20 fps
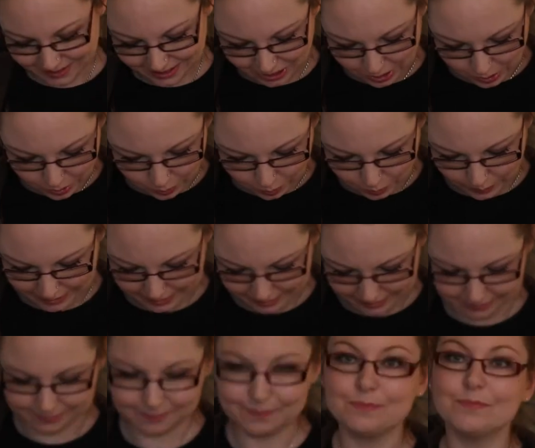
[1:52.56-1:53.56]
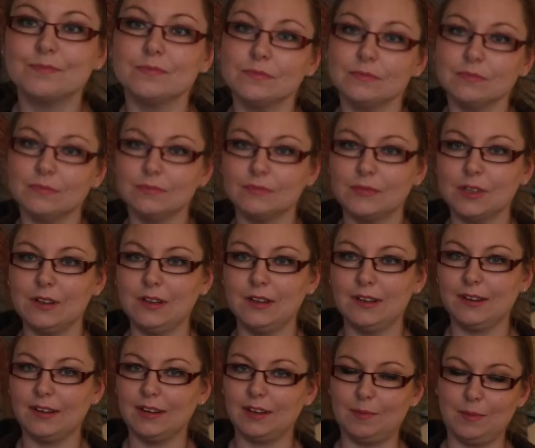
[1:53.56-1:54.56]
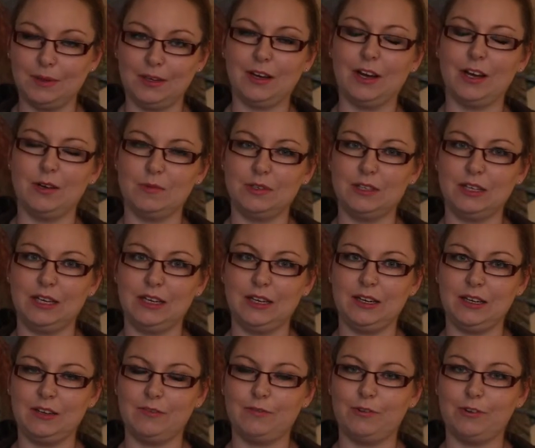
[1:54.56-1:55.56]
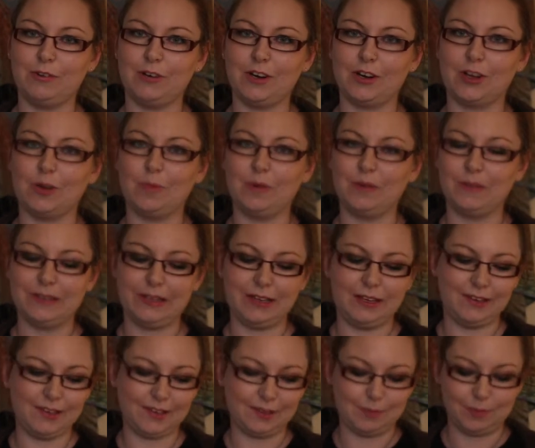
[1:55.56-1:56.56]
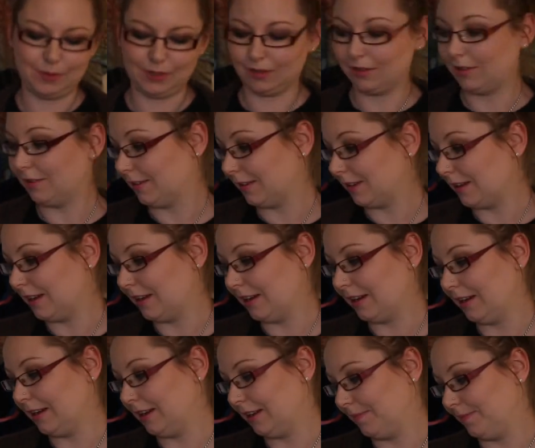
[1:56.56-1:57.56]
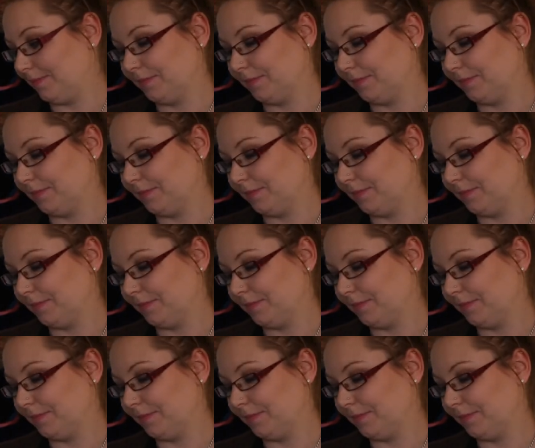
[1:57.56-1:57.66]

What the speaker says: Oh well, this has been hibernating for a couple of days because I